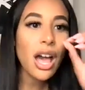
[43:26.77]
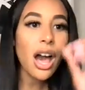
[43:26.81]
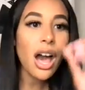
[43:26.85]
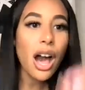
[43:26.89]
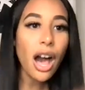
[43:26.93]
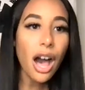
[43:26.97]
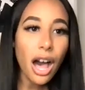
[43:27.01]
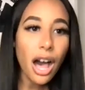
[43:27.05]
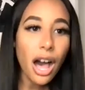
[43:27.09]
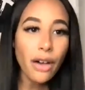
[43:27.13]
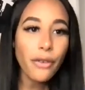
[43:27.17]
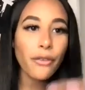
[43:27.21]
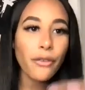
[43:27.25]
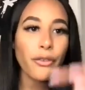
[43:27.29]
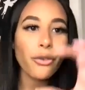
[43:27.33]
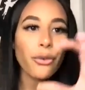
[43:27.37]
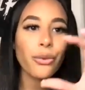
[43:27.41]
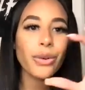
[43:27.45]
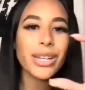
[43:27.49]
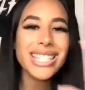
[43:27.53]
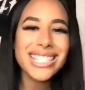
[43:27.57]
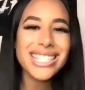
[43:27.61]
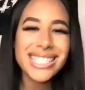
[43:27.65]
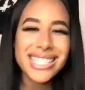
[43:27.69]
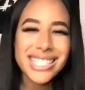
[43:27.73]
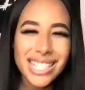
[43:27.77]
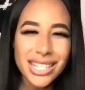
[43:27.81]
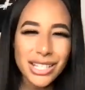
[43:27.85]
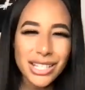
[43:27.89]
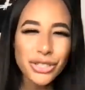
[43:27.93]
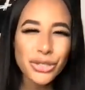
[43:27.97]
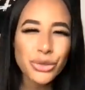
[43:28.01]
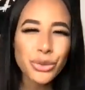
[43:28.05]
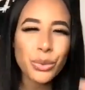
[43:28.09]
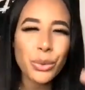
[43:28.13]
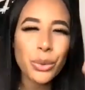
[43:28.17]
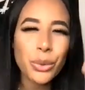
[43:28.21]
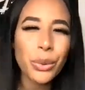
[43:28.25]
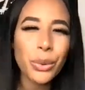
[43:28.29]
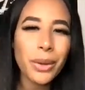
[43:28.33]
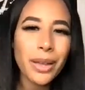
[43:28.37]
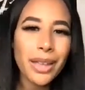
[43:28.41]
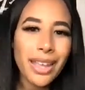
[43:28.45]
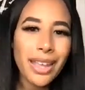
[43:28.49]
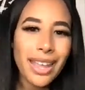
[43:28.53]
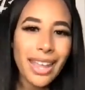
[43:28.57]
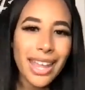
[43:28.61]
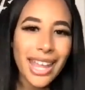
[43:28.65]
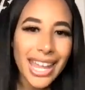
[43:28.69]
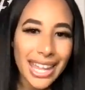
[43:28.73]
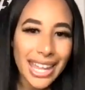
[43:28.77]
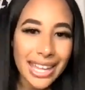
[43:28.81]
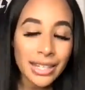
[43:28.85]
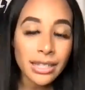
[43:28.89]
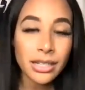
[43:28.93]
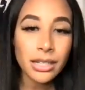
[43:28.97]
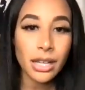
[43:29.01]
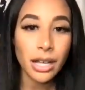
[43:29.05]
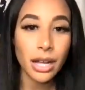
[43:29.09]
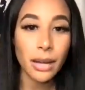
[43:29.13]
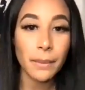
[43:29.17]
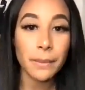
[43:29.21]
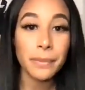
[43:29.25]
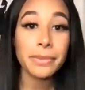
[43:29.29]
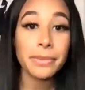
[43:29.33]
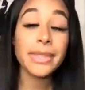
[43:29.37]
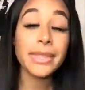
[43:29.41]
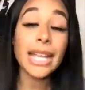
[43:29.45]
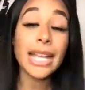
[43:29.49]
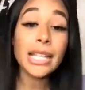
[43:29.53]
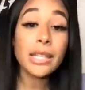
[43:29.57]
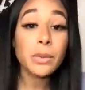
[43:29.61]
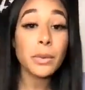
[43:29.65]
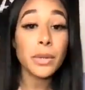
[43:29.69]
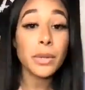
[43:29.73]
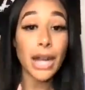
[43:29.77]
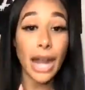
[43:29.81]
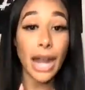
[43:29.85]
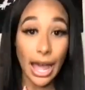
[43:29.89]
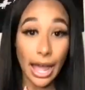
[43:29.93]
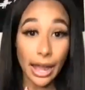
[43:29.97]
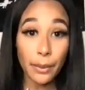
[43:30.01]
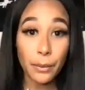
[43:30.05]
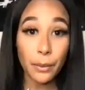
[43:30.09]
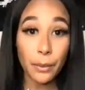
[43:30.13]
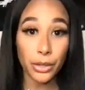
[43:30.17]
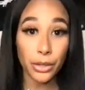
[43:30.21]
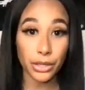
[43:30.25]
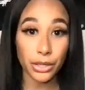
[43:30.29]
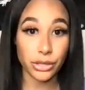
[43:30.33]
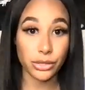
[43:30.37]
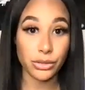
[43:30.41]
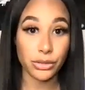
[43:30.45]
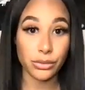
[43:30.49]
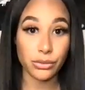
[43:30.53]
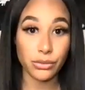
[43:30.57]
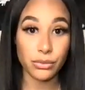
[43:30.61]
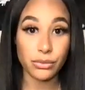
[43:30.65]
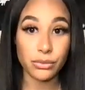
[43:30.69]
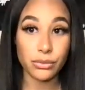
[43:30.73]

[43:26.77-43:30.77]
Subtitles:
of residual income. That's what I want to do,